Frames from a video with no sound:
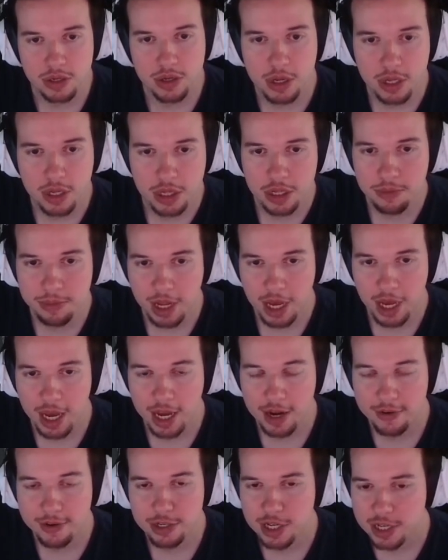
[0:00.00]
a little bit
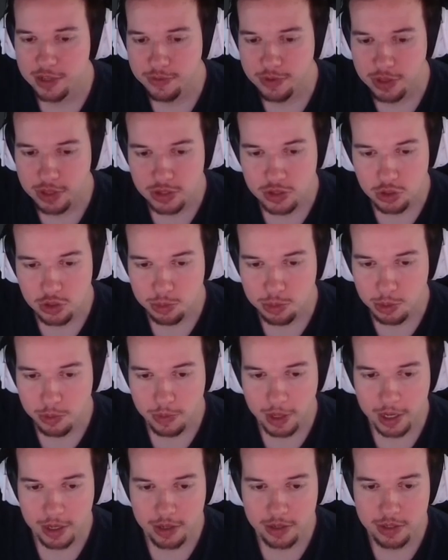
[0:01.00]
higher chance with the super
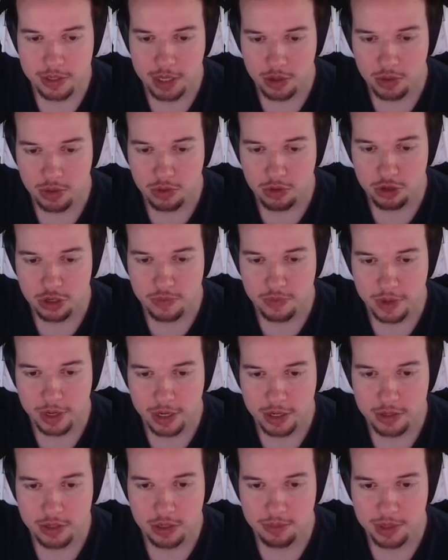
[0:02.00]
rares and ultra
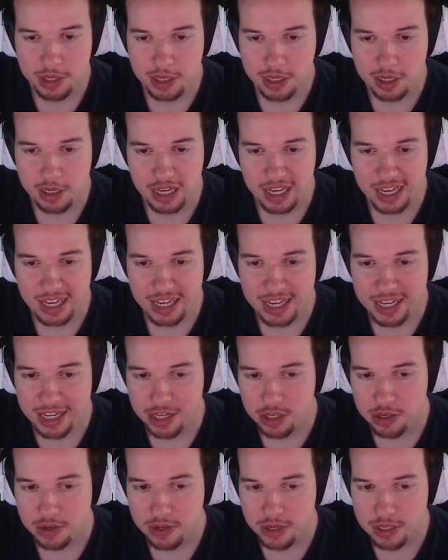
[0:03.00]
rares could be
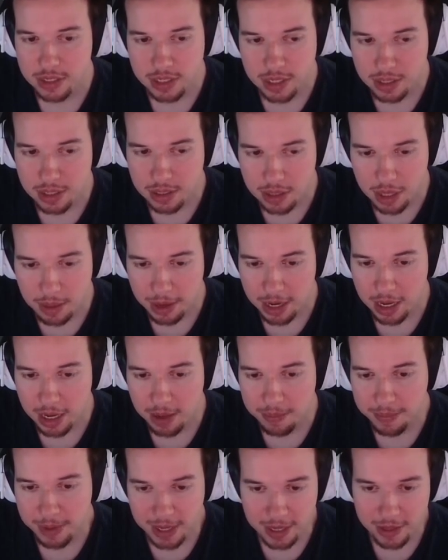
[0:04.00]
interesting. They might
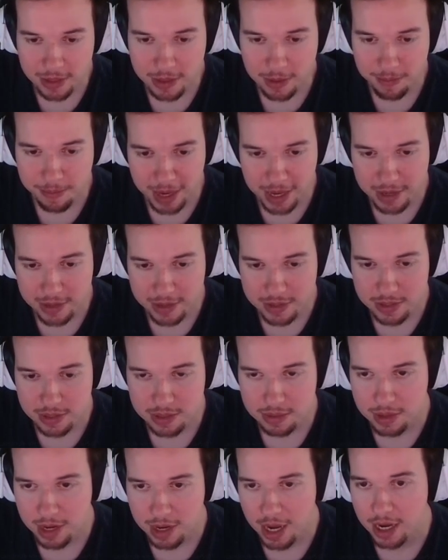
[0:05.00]
not be the
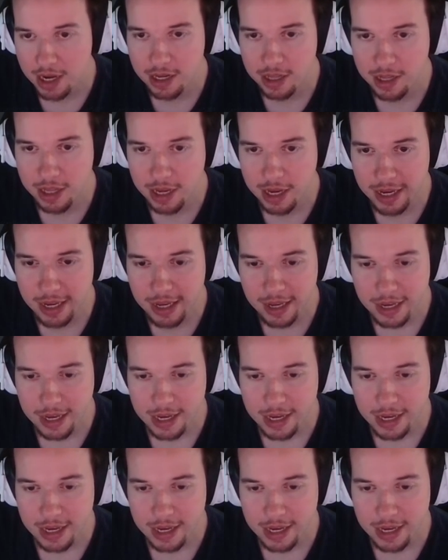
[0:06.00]
best, not gonna lie.